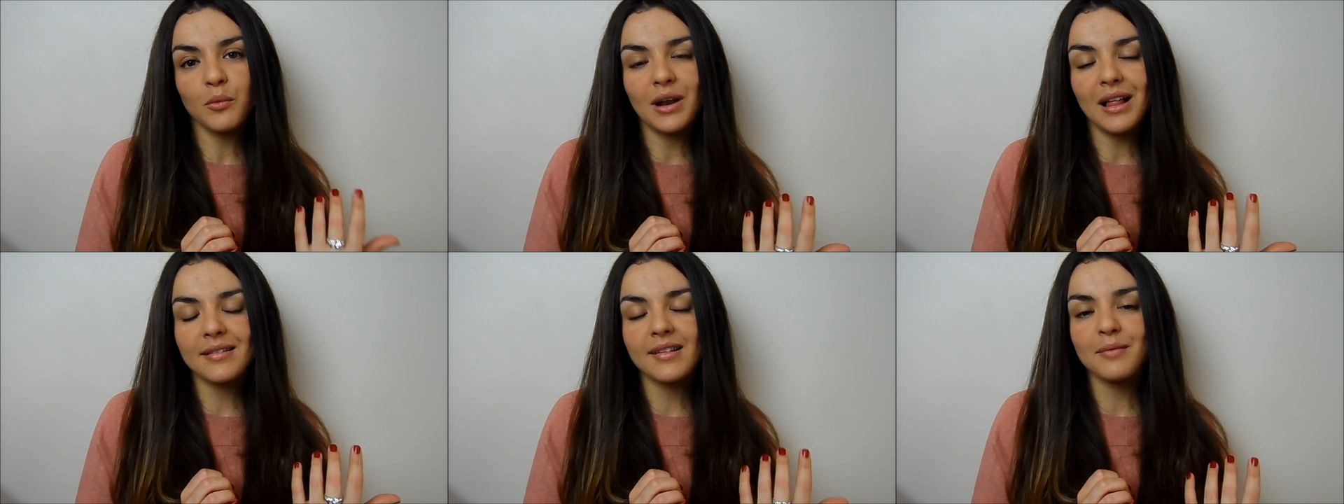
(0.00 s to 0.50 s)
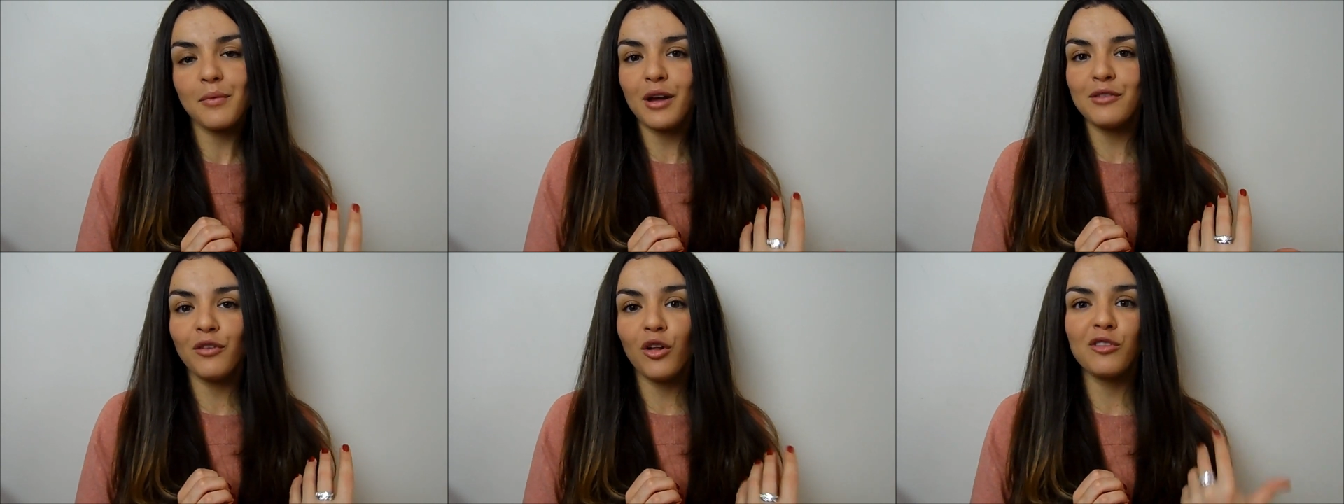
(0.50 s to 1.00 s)
Someone else's
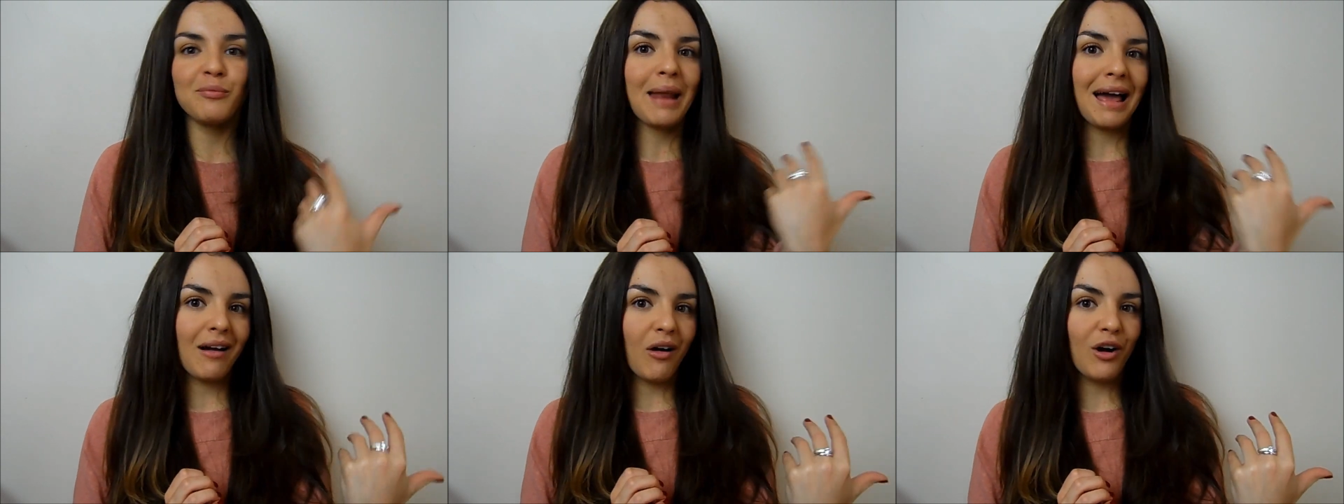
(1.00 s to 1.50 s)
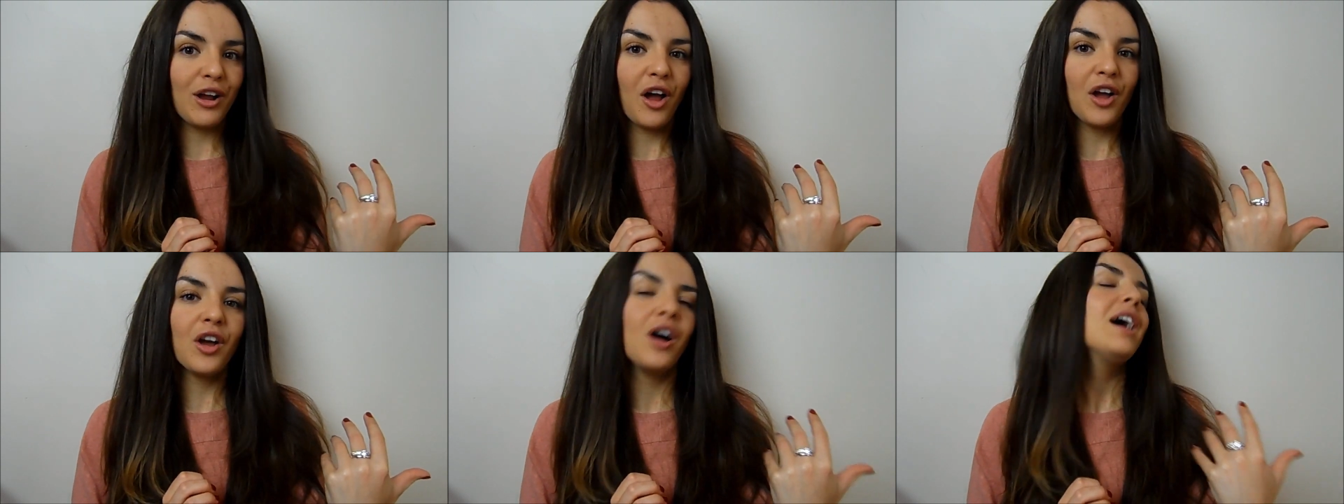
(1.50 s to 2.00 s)
might involve black
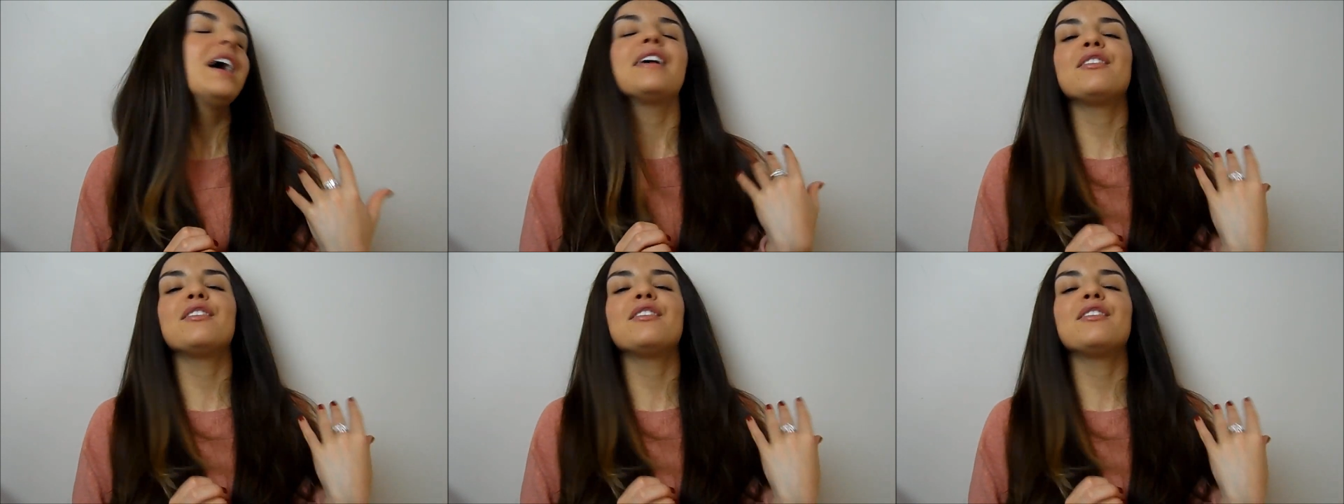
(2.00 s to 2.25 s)
eyeliner.